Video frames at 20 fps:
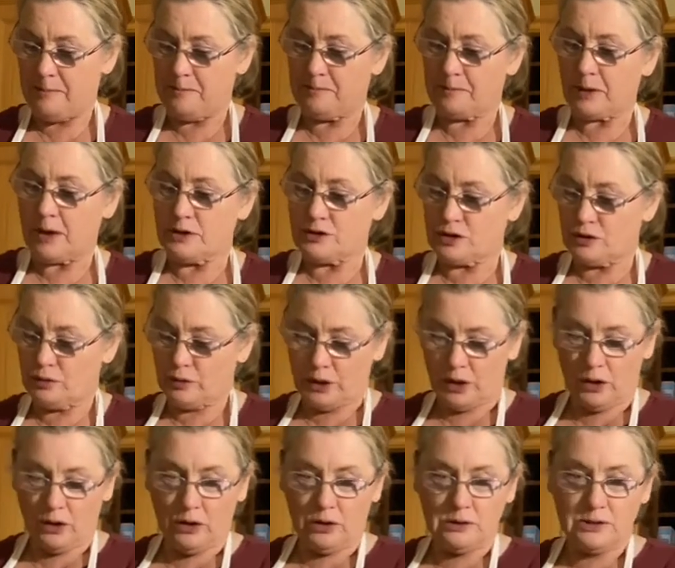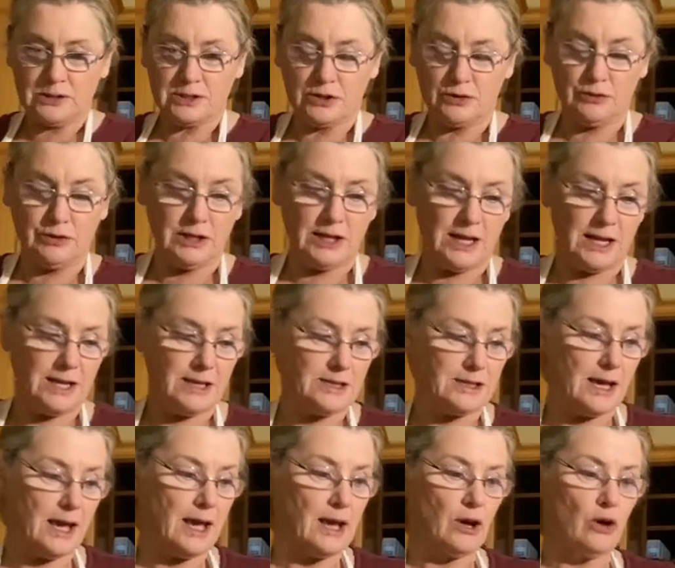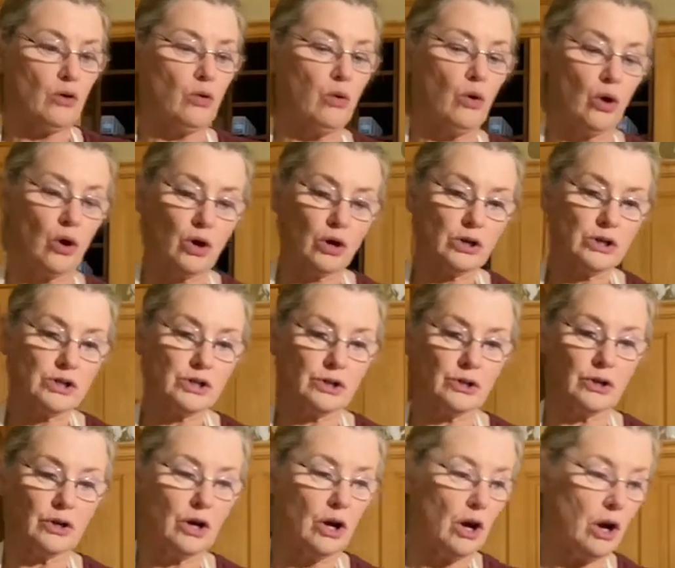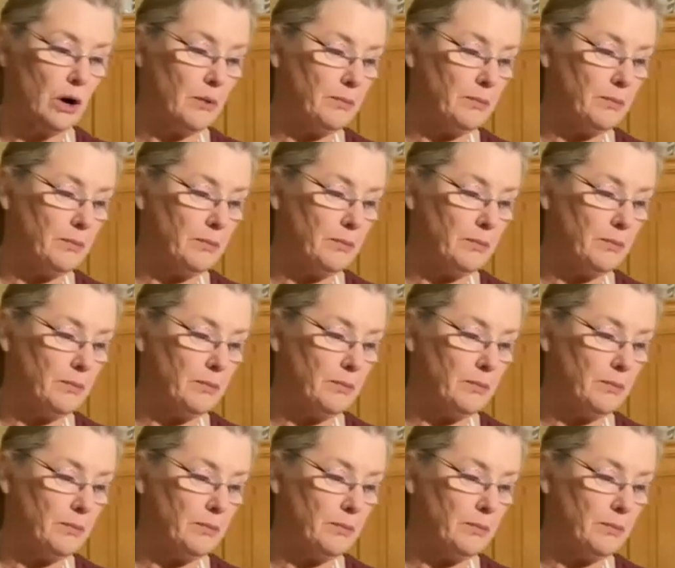So we also need a quarter cup.